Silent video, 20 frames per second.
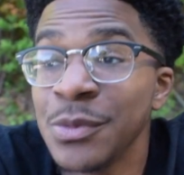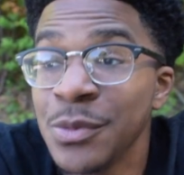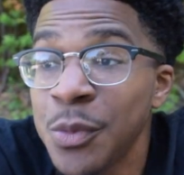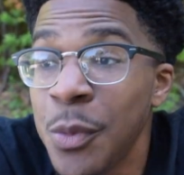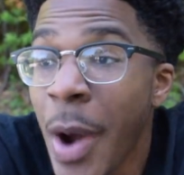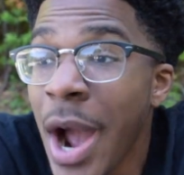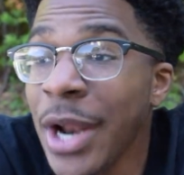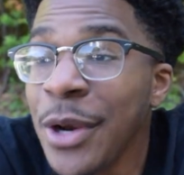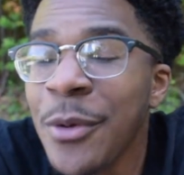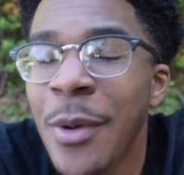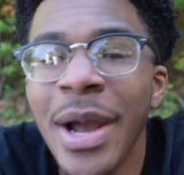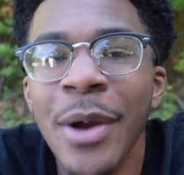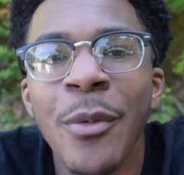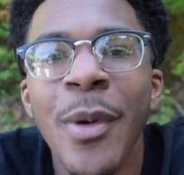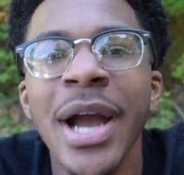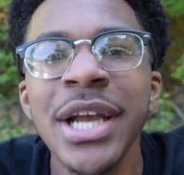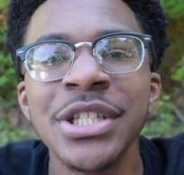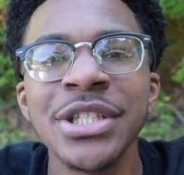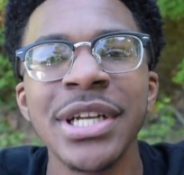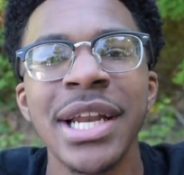
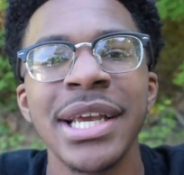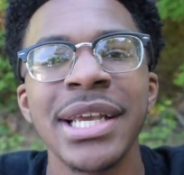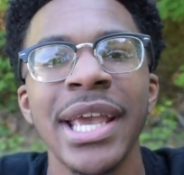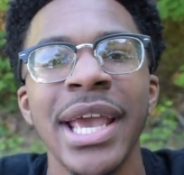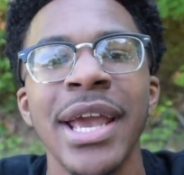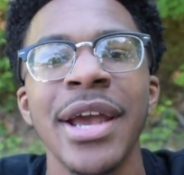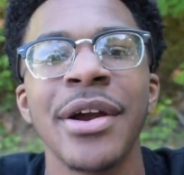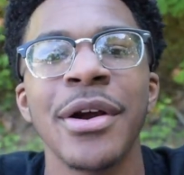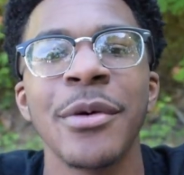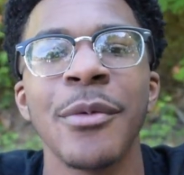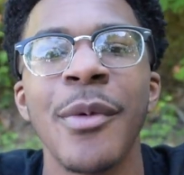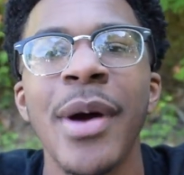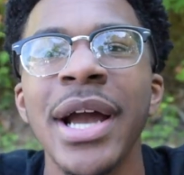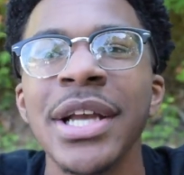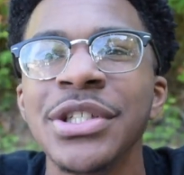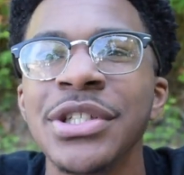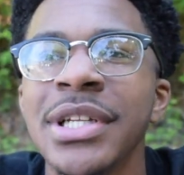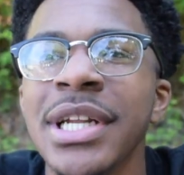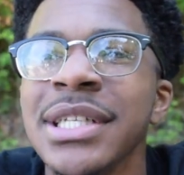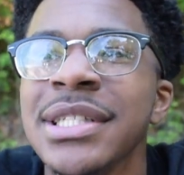Why should I care? Why
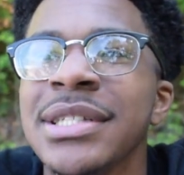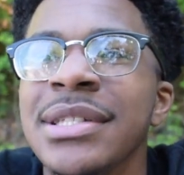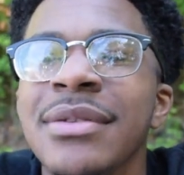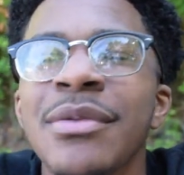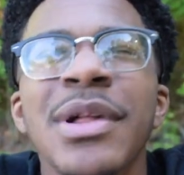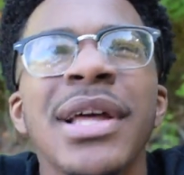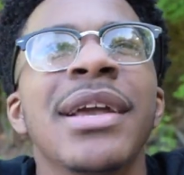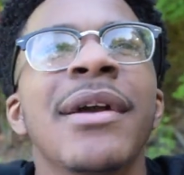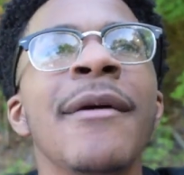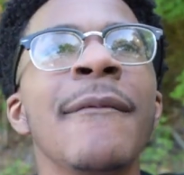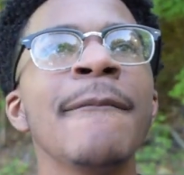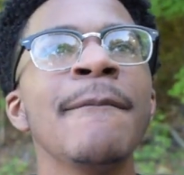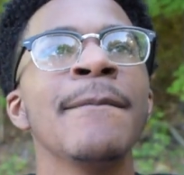should I, like,